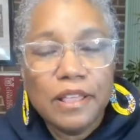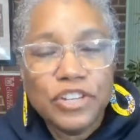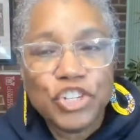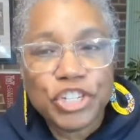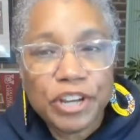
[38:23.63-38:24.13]

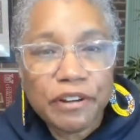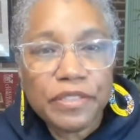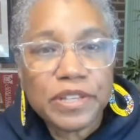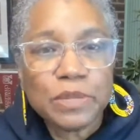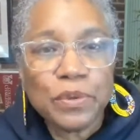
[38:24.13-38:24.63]
Share
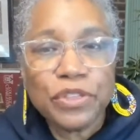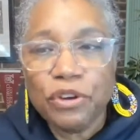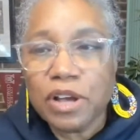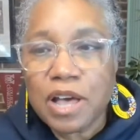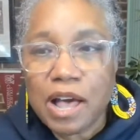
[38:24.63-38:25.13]
this with
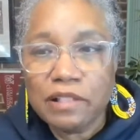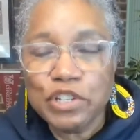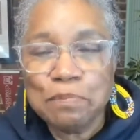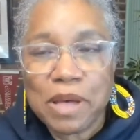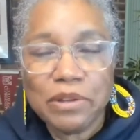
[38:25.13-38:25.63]
your
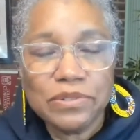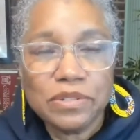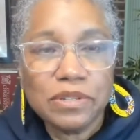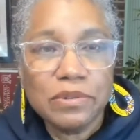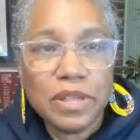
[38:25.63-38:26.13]
college-bound
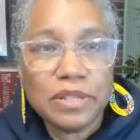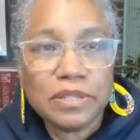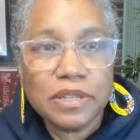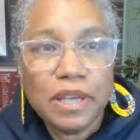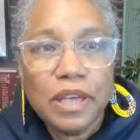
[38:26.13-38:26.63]

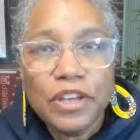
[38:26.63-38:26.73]
students.